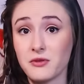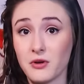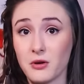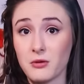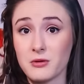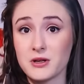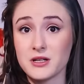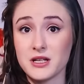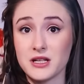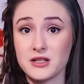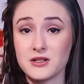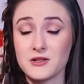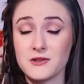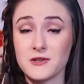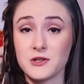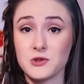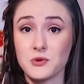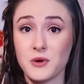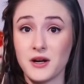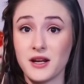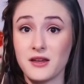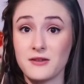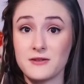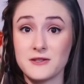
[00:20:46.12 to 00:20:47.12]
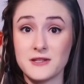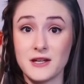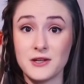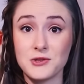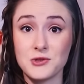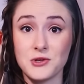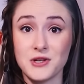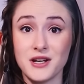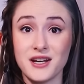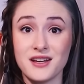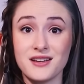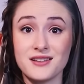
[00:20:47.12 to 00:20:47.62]
forward into the 20th
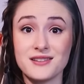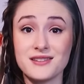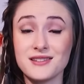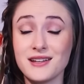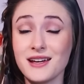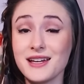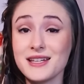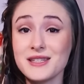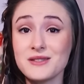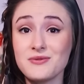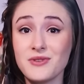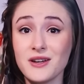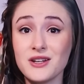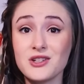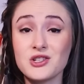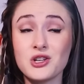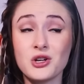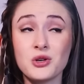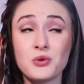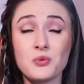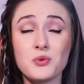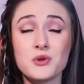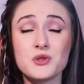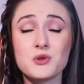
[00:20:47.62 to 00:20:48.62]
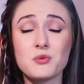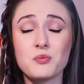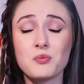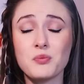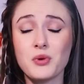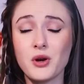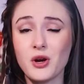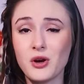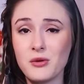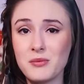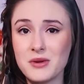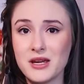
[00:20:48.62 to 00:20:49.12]
century, science fiction was
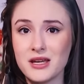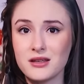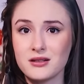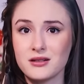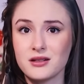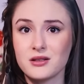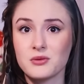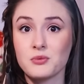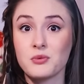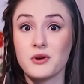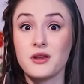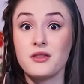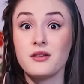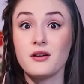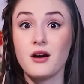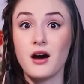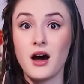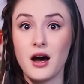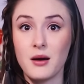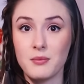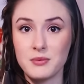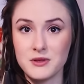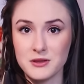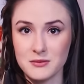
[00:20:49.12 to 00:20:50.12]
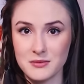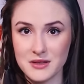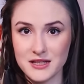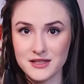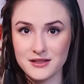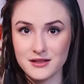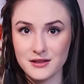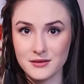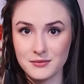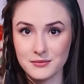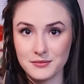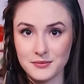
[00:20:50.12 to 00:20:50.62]
permeated with
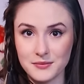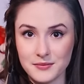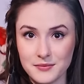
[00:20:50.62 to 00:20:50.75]
optimism.